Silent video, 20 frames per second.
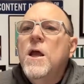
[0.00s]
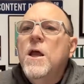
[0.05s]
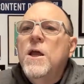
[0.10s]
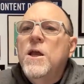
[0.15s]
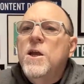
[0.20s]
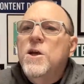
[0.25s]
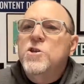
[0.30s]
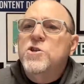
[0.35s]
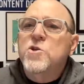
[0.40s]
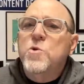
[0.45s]

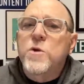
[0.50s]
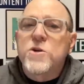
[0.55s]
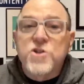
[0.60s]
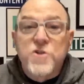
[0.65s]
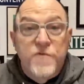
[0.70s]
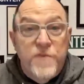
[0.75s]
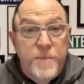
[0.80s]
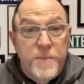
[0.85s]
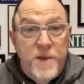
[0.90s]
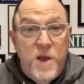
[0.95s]
Here's a question
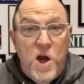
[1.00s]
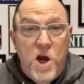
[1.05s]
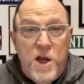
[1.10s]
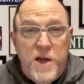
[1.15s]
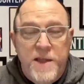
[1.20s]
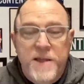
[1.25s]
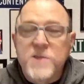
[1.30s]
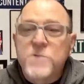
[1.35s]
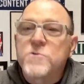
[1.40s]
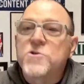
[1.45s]
from the
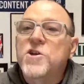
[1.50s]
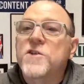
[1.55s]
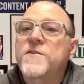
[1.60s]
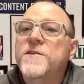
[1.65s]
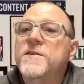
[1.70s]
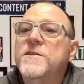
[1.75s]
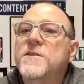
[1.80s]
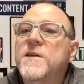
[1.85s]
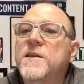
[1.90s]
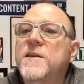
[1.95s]
audience, which I think
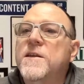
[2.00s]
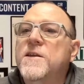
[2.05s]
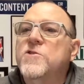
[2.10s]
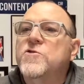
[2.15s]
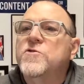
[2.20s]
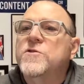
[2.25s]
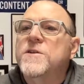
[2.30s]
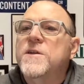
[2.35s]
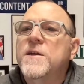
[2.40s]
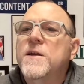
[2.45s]
is kind of
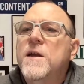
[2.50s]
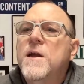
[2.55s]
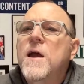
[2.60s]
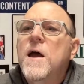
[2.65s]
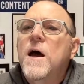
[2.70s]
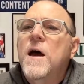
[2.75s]
interesting.